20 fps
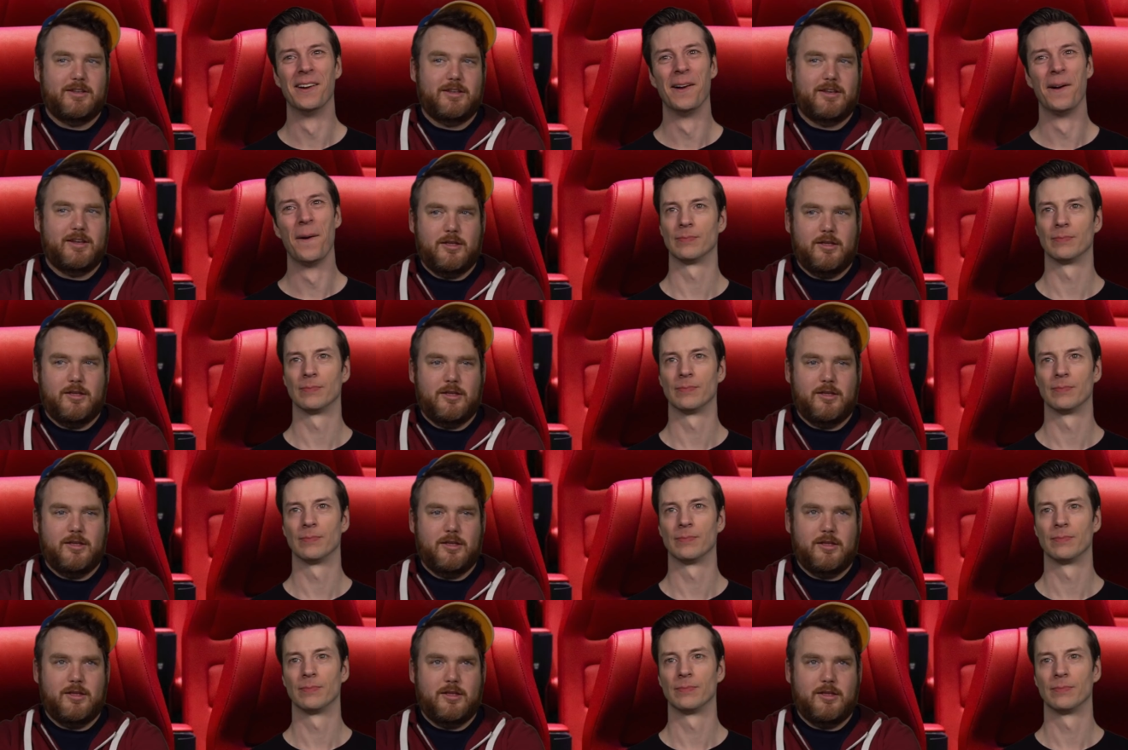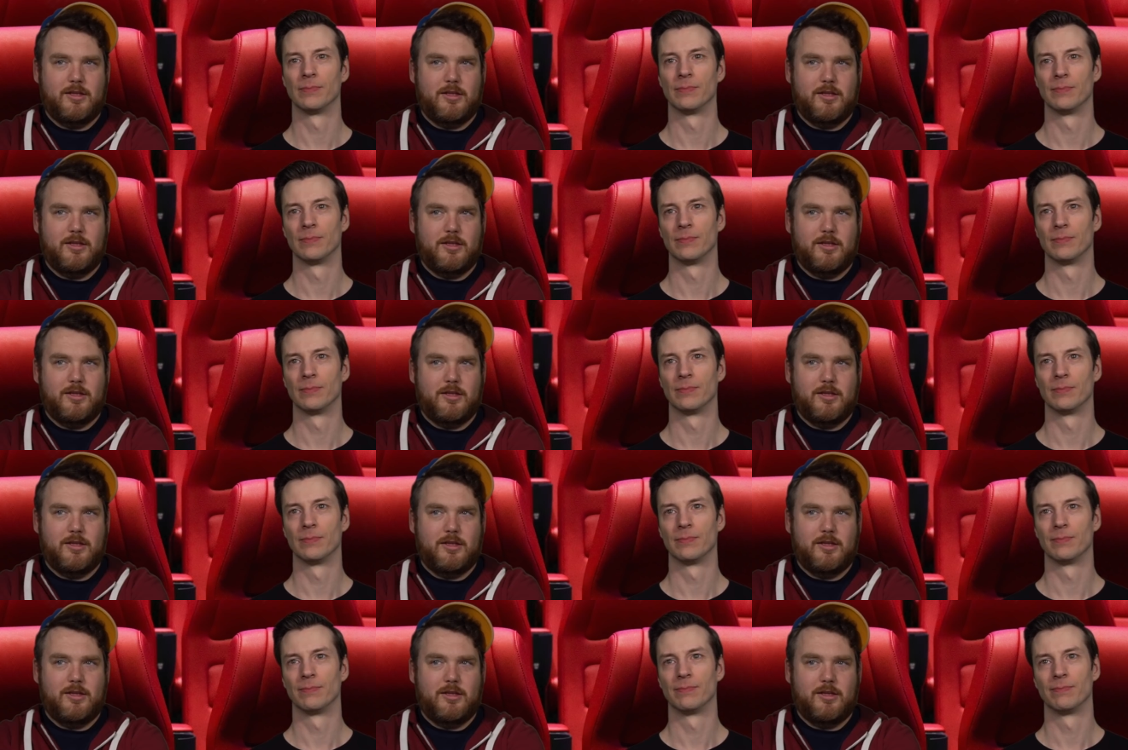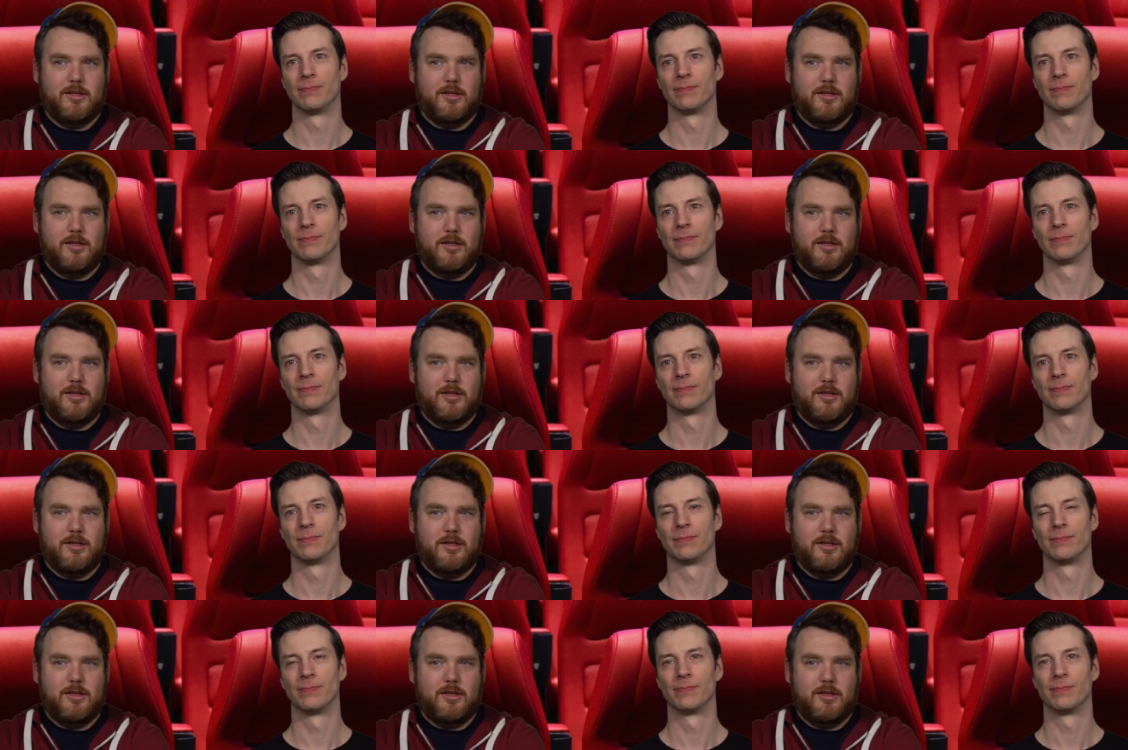
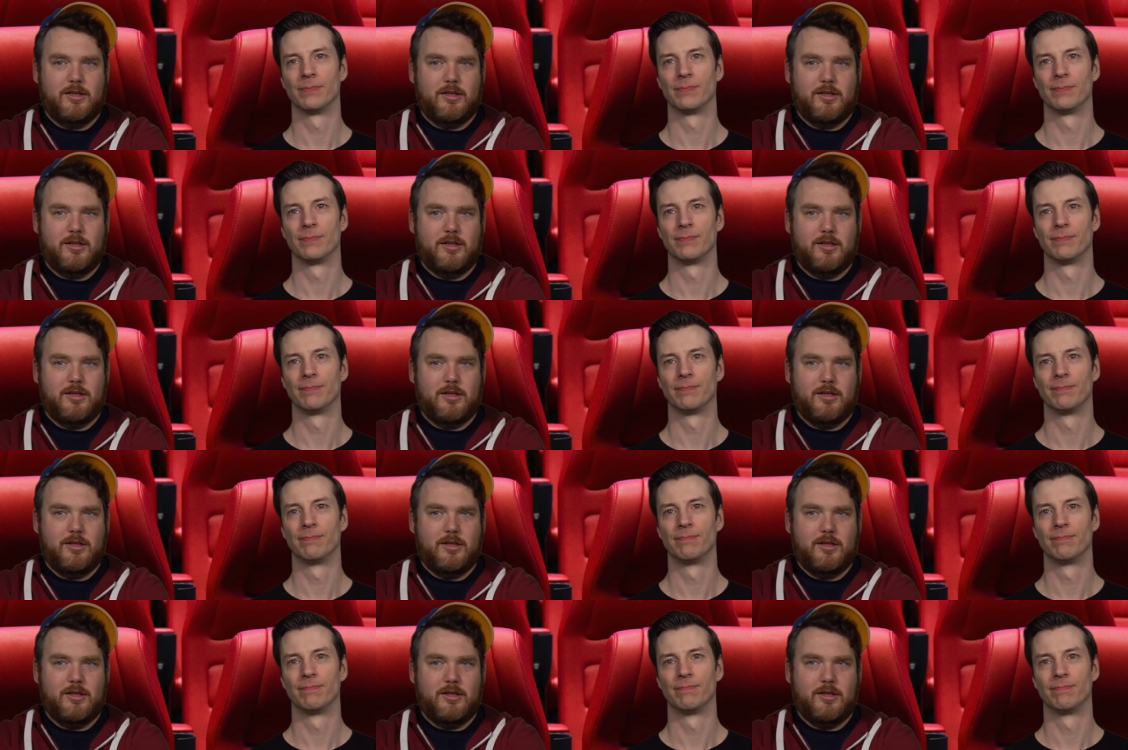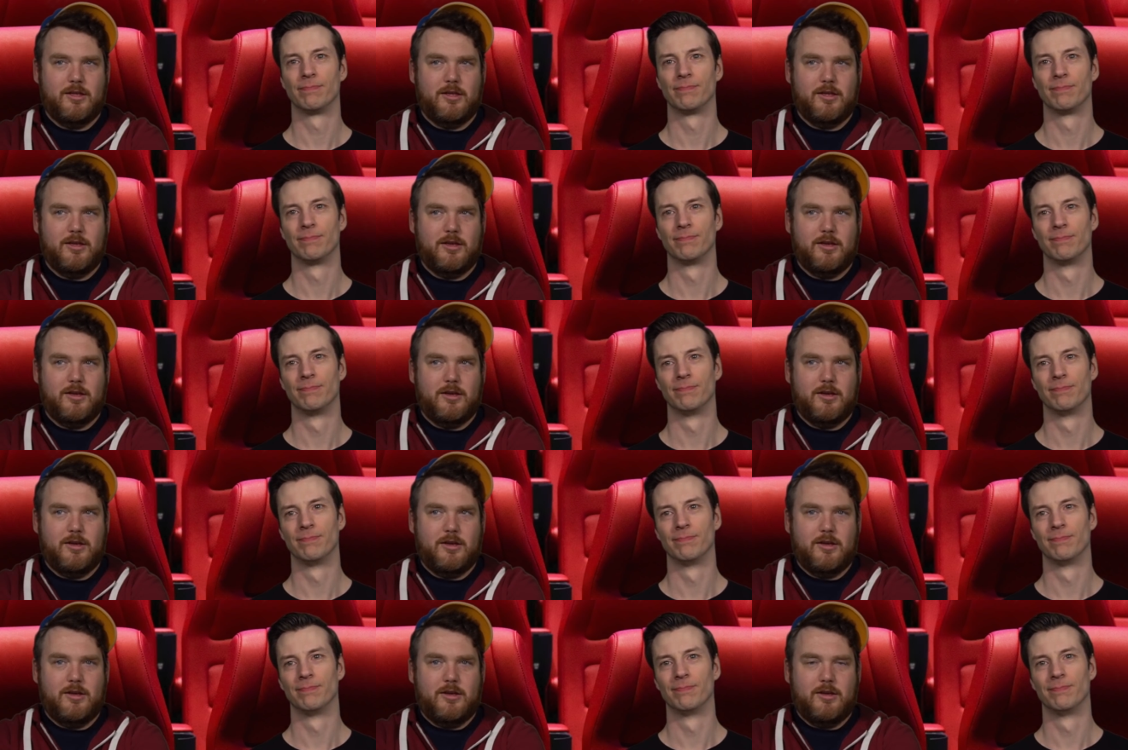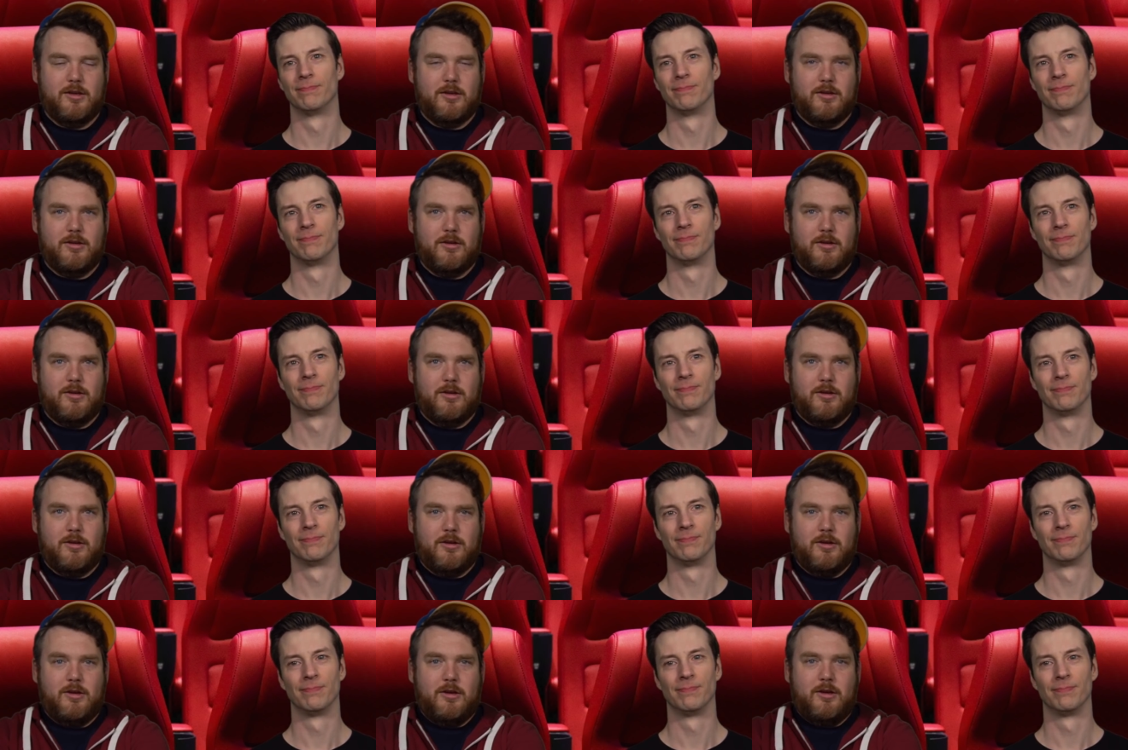
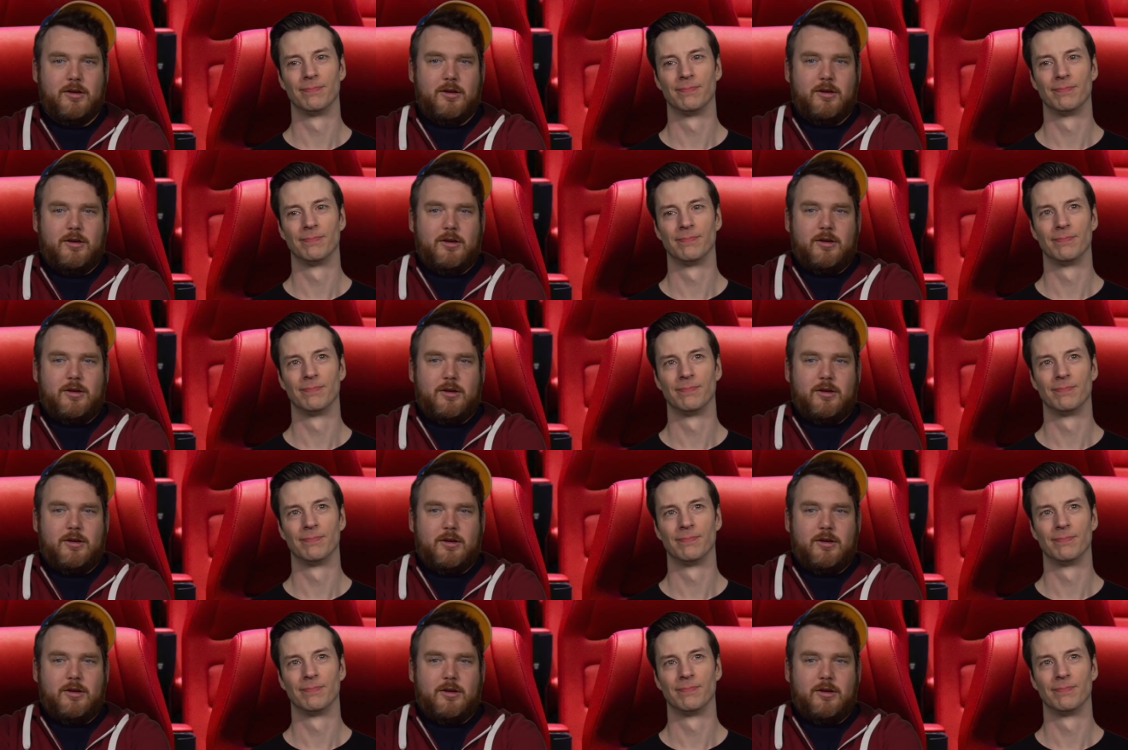(no one is talking)